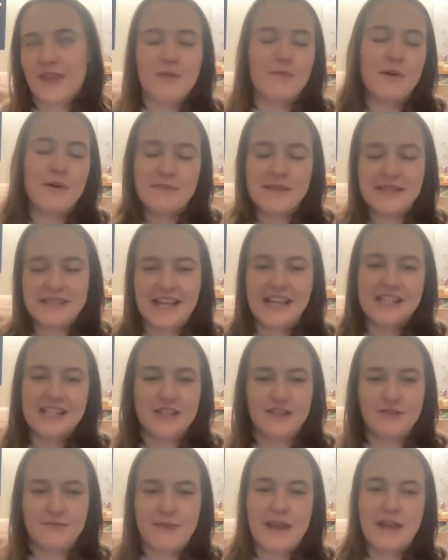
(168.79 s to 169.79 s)
and what mistakes
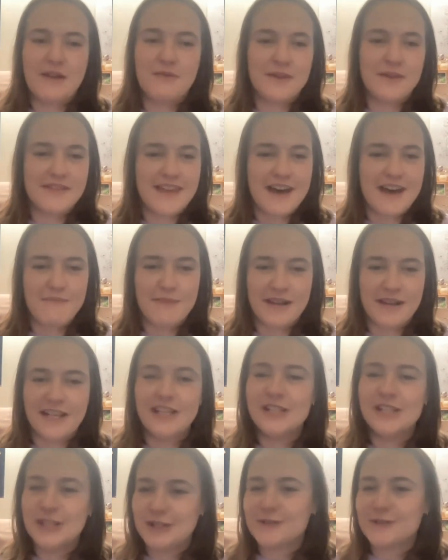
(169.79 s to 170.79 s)
you've made with that
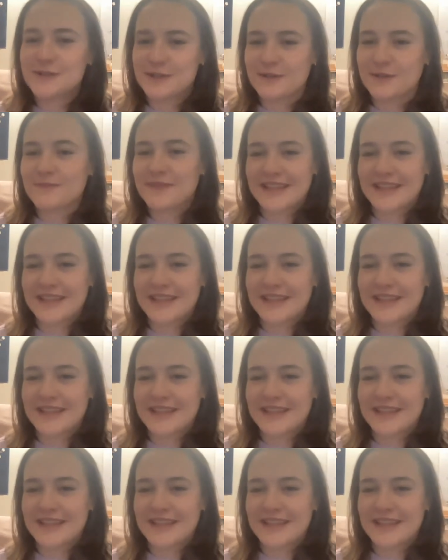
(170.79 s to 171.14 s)
money too so